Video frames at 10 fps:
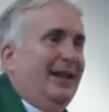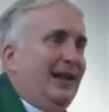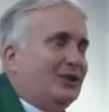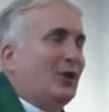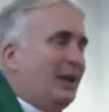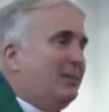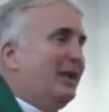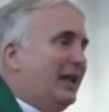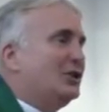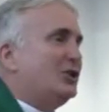And so he
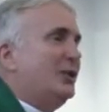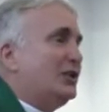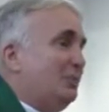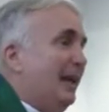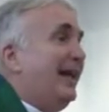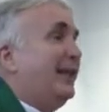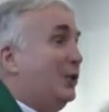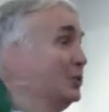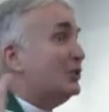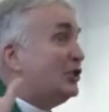begins to explain
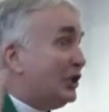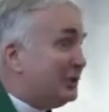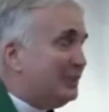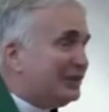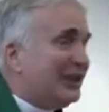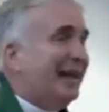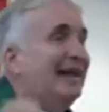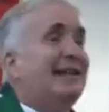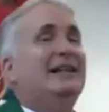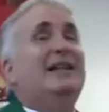who is this
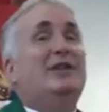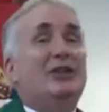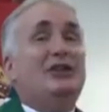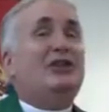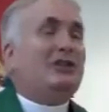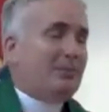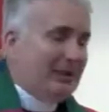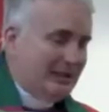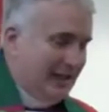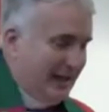Messiah? This is the
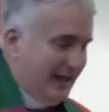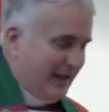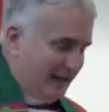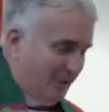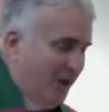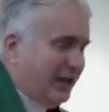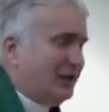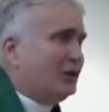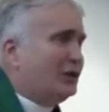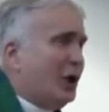Messiah, and Mark
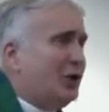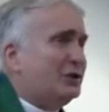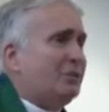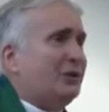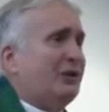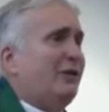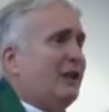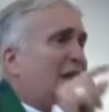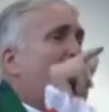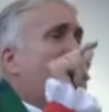is so
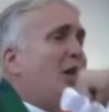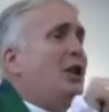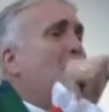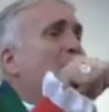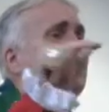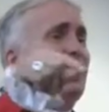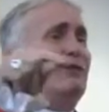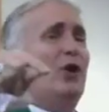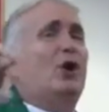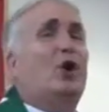specific. He will
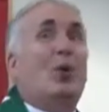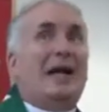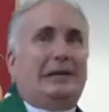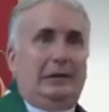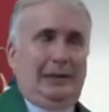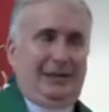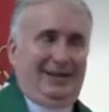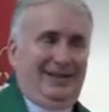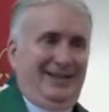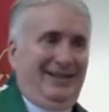suffer greatly,
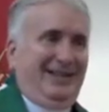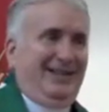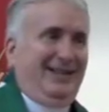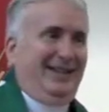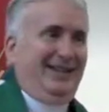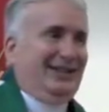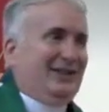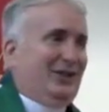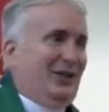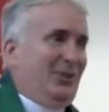
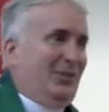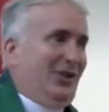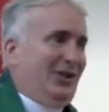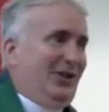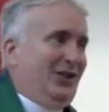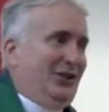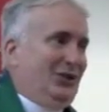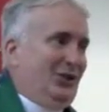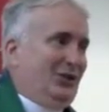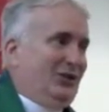is the word that's
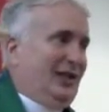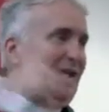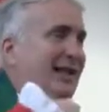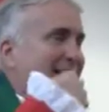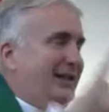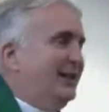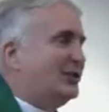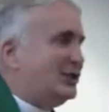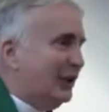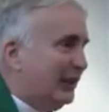used. And it
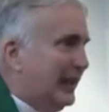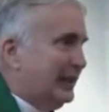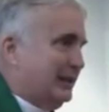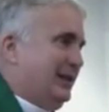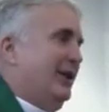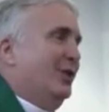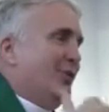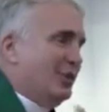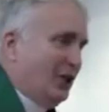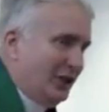gives the list
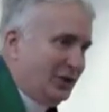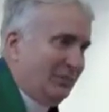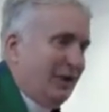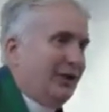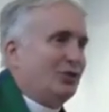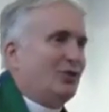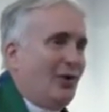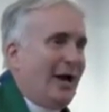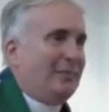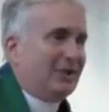rejection by the
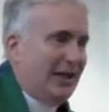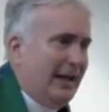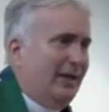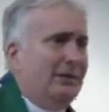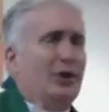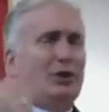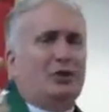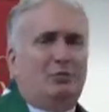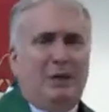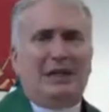scribes and
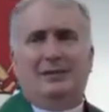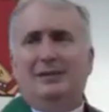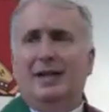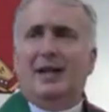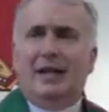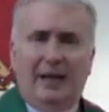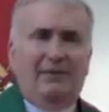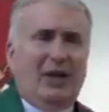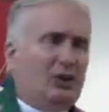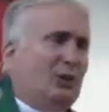elders, beaten, and
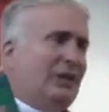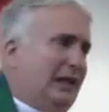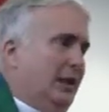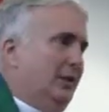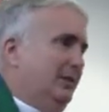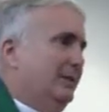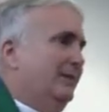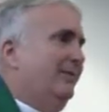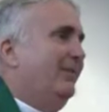eventually killed.